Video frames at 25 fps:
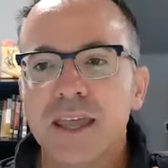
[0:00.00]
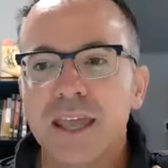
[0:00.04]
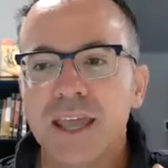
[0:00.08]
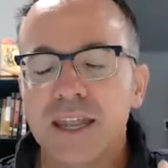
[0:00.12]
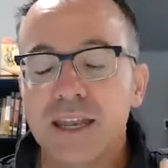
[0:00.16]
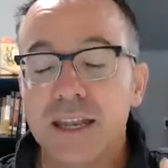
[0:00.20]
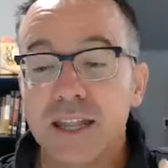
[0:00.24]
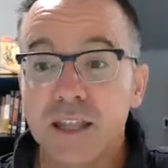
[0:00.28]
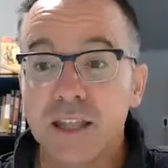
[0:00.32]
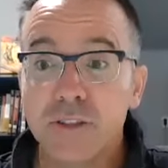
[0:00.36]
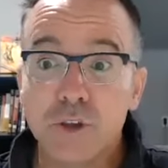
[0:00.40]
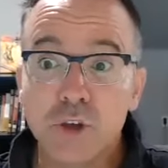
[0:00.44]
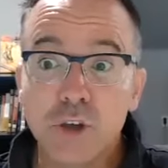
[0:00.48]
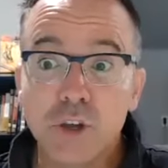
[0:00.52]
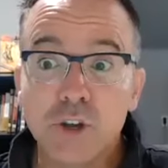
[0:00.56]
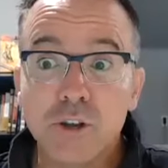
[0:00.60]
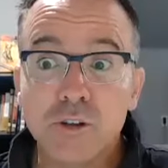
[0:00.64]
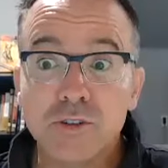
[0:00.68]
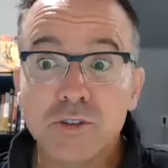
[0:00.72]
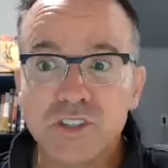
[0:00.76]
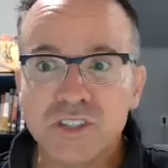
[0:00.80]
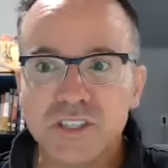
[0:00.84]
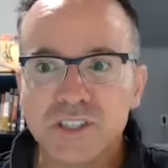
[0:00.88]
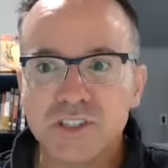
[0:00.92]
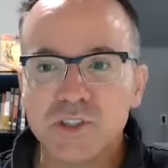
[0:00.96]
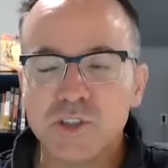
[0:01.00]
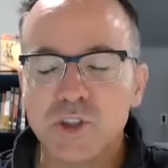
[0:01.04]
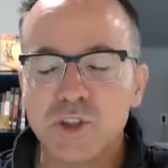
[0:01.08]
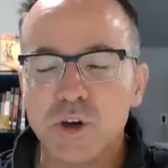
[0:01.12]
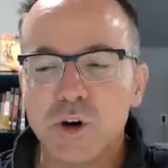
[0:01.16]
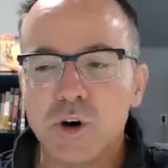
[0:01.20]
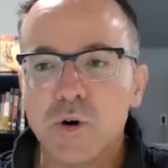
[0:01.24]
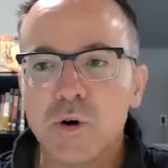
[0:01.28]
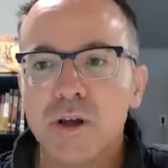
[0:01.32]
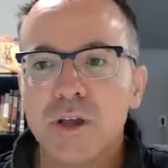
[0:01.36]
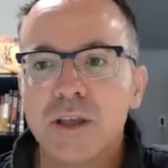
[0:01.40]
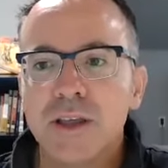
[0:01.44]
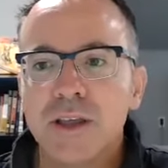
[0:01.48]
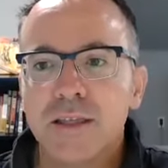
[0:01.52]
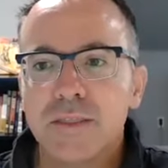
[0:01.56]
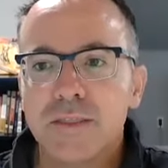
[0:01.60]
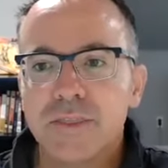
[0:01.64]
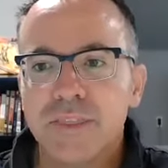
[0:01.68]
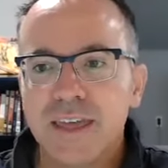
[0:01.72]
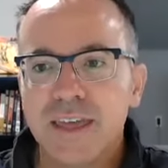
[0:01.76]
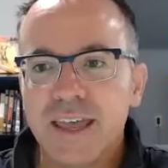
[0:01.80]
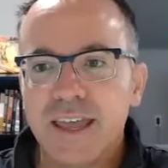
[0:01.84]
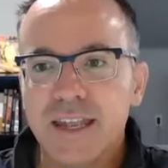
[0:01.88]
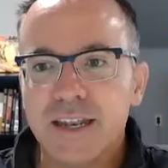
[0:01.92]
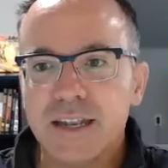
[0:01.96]
And, and the good news is though
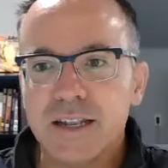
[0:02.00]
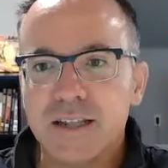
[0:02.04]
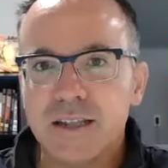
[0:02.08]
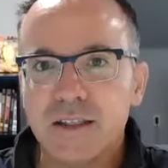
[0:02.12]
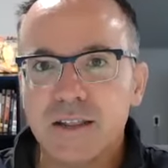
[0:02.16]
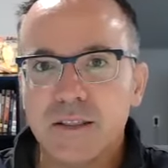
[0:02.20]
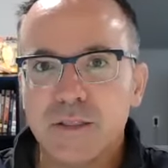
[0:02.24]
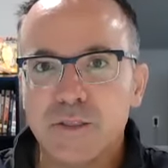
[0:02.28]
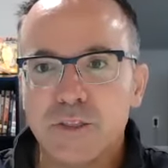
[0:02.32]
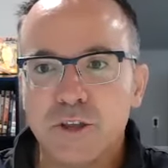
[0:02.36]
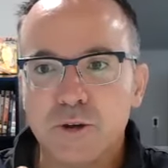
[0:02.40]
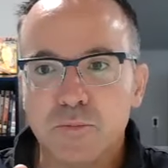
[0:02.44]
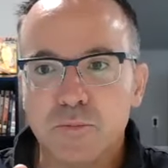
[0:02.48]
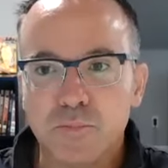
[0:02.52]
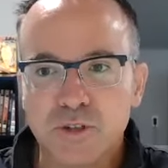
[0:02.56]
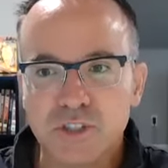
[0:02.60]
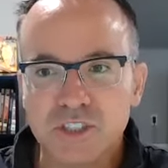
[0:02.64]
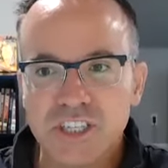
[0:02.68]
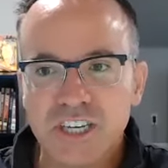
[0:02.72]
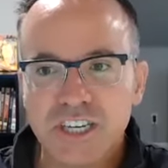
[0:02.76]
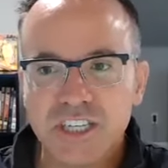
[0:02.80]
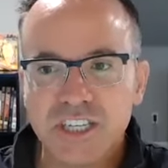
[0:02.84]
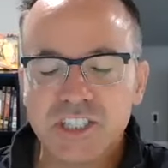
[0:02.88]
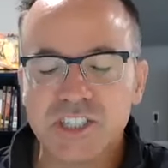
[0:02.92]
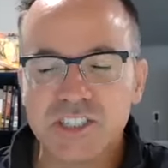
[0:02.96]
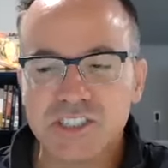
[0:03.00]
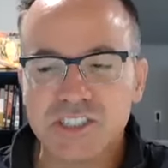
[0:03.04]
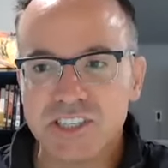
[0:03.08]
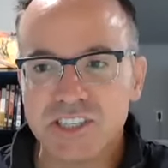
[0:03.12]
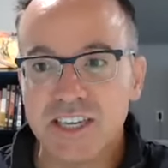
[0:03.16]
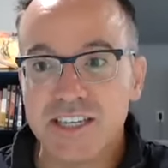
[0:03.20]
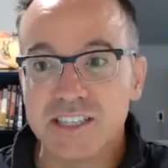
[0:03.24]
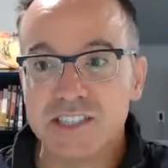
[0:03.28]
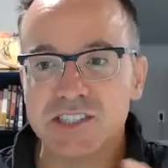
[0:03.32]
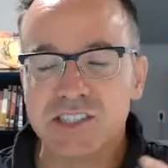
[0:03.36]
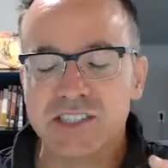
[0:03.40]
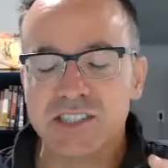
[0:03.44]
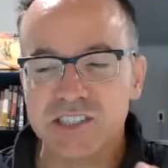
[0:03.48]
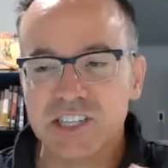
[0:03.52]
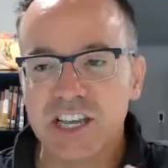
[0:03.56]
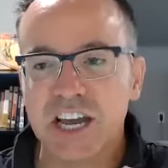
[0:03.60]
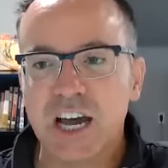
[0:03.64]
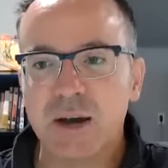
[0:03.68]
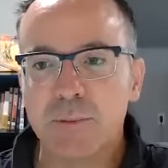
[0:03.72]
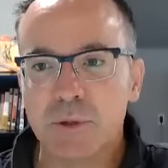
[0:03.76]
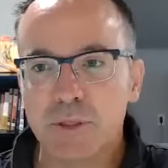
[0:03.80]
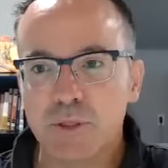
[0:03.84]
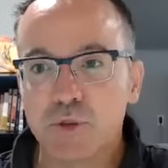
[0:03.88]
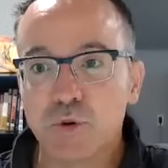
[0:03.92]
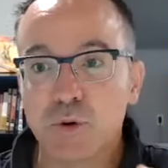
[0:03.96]
that the protections against these
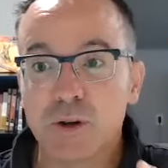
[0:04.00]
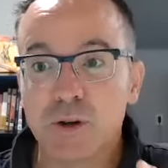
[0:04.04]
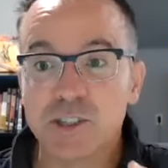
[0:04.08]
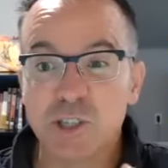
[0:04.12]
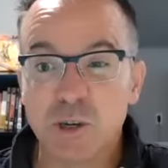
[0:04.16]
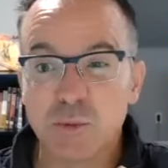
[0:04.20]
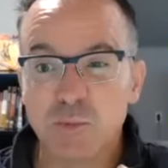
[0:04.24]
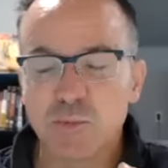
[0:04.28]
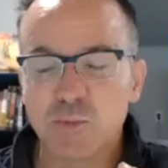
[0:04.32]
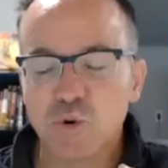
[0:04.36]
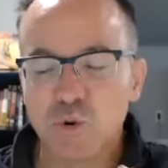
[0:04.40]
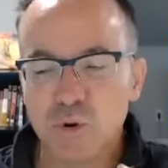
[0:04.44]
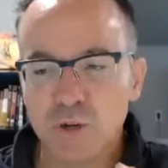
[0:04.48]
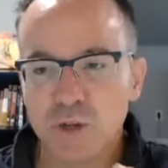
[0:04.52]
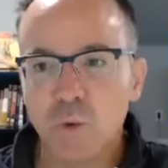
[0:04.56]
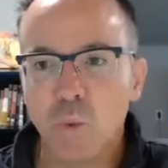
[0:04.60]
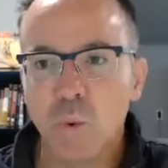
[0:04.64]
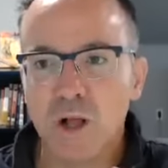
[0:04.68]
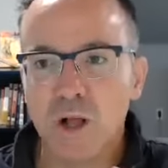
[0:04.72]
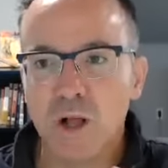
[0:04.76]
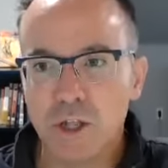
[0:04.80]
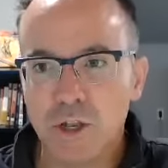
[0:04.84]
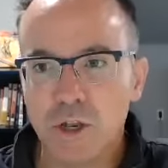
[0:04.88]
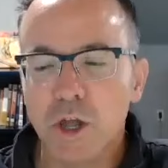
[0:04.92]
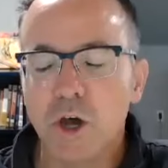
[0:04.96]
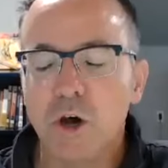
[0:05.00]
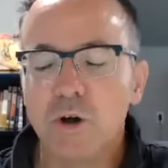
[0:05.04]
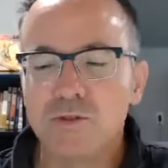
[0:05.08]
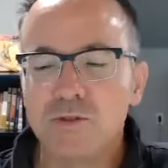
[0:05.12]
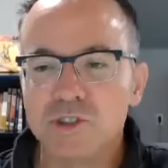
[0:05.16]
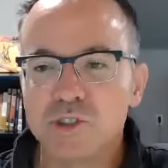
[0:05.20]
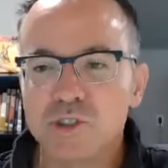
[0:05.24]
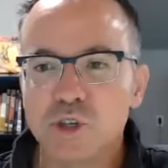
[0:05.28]
common threats are pretty well known.